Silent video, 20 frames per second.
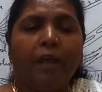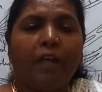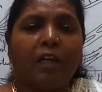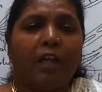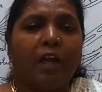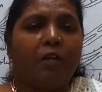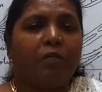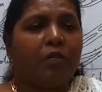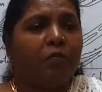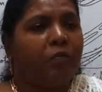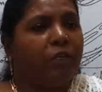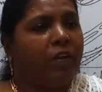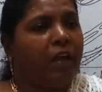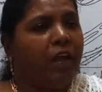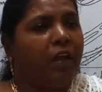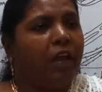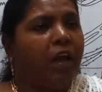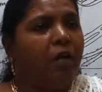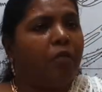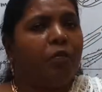Now if you
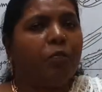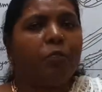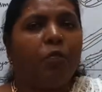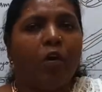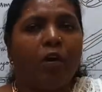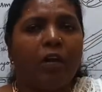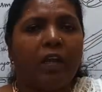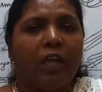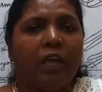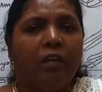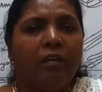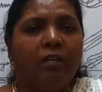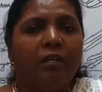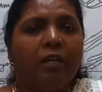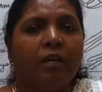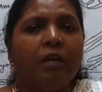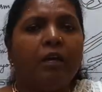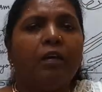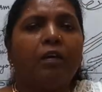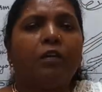take our body,
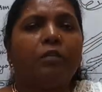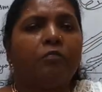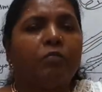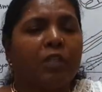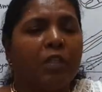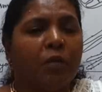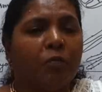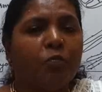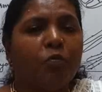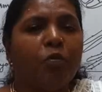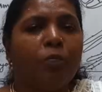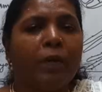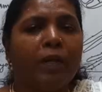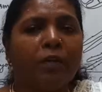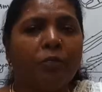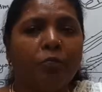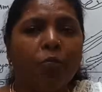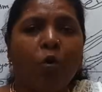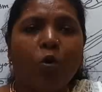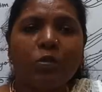for the
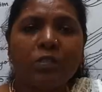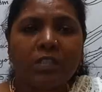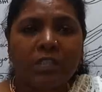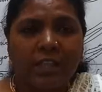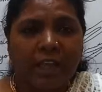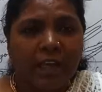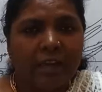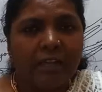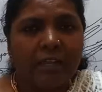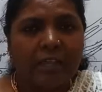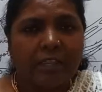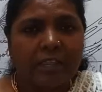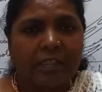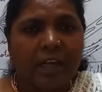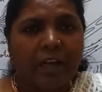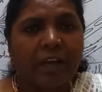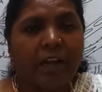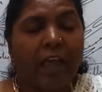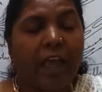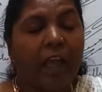movement, bone cells
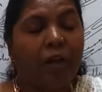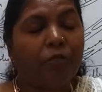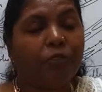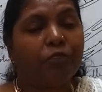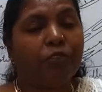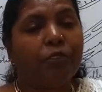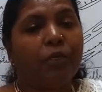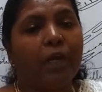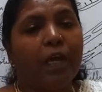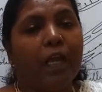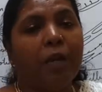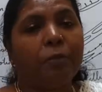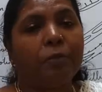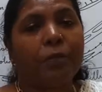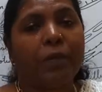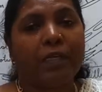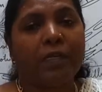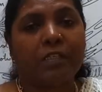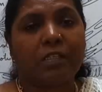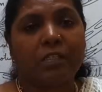are help
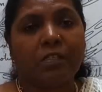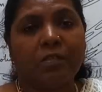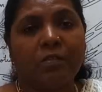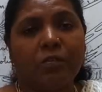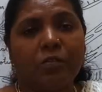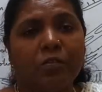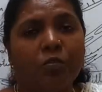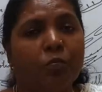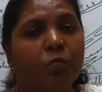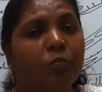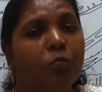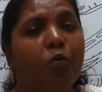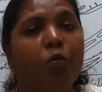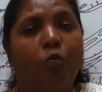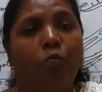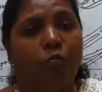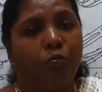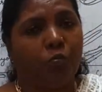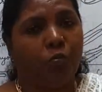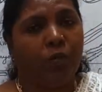us to
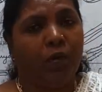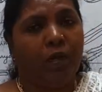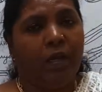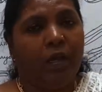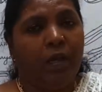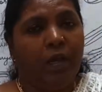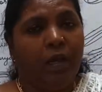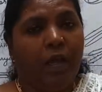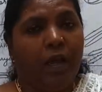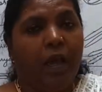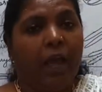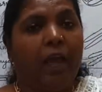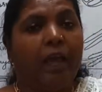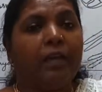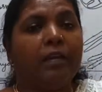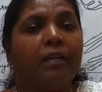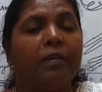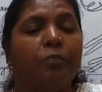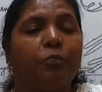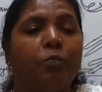move,
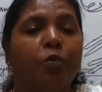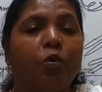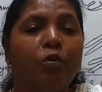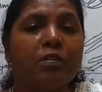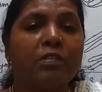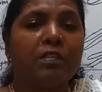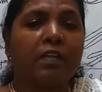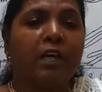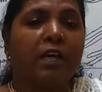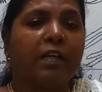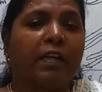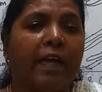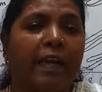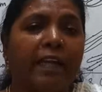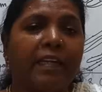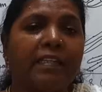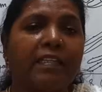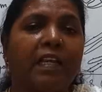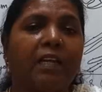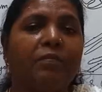and the bones are
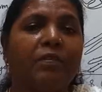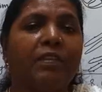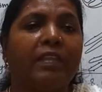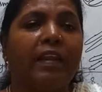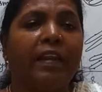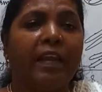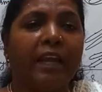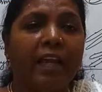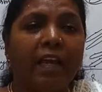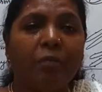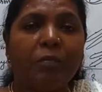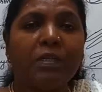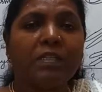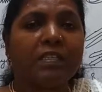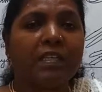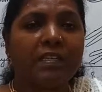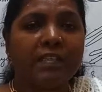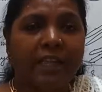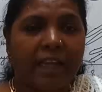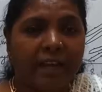connected with the ligaments
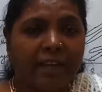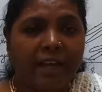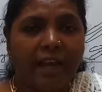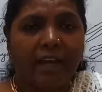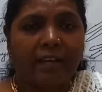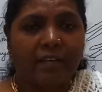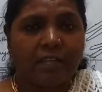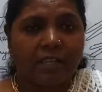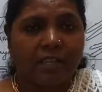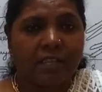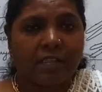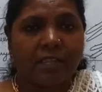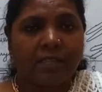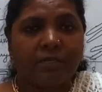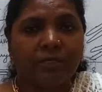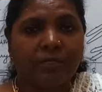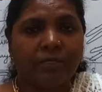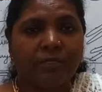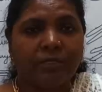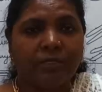and tendons.